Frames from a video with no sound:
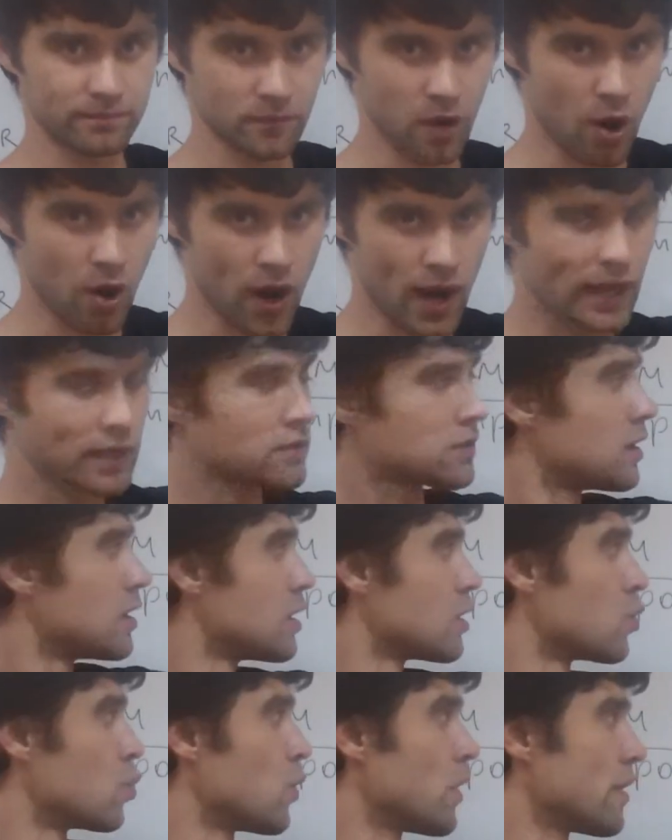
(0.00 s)
All right,
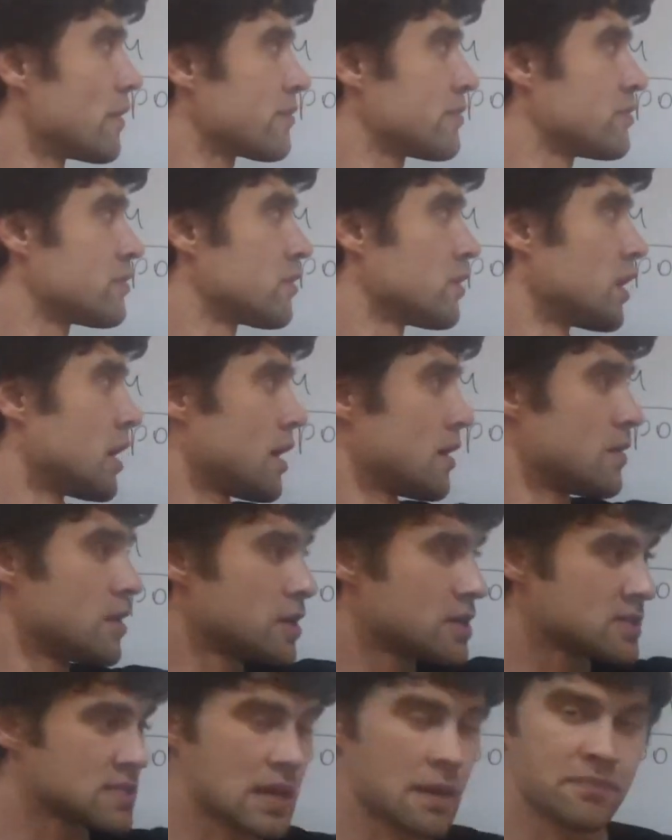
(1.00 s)
with
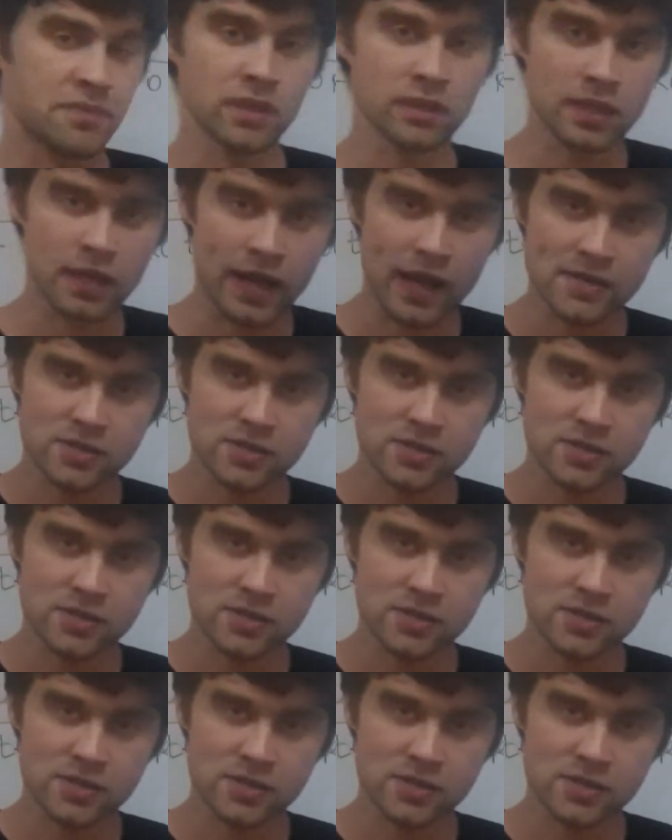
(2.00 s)
something that